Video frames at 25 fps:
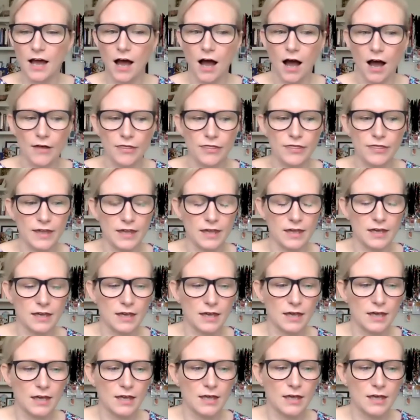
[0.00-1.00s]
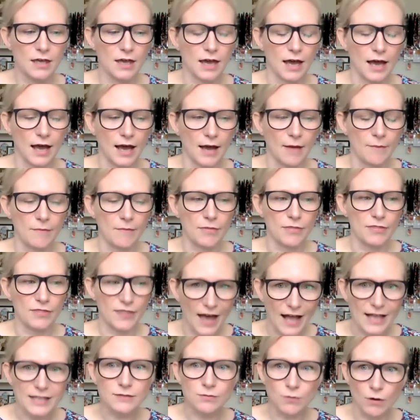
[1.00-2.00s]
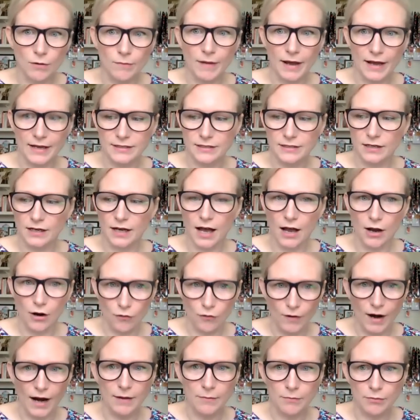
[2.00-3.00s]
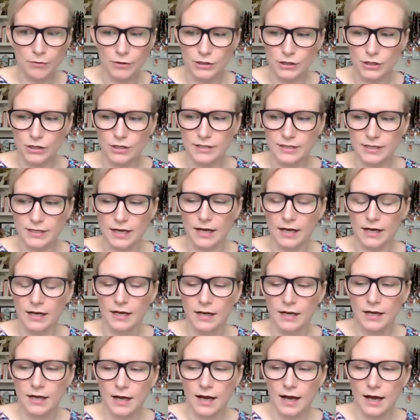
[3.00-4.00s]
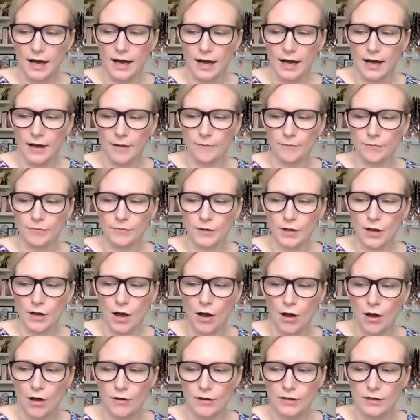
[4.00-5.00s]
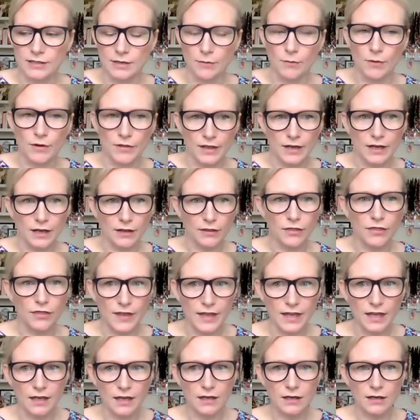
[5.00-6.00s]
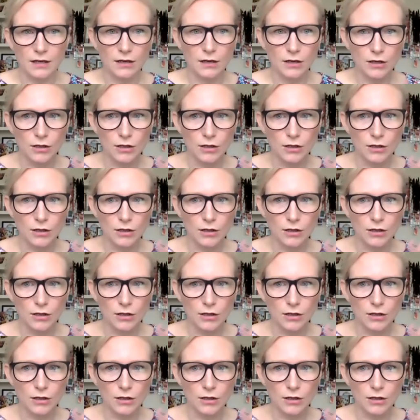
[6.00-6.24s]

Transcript: I think that's what makes a great producer, someone that can think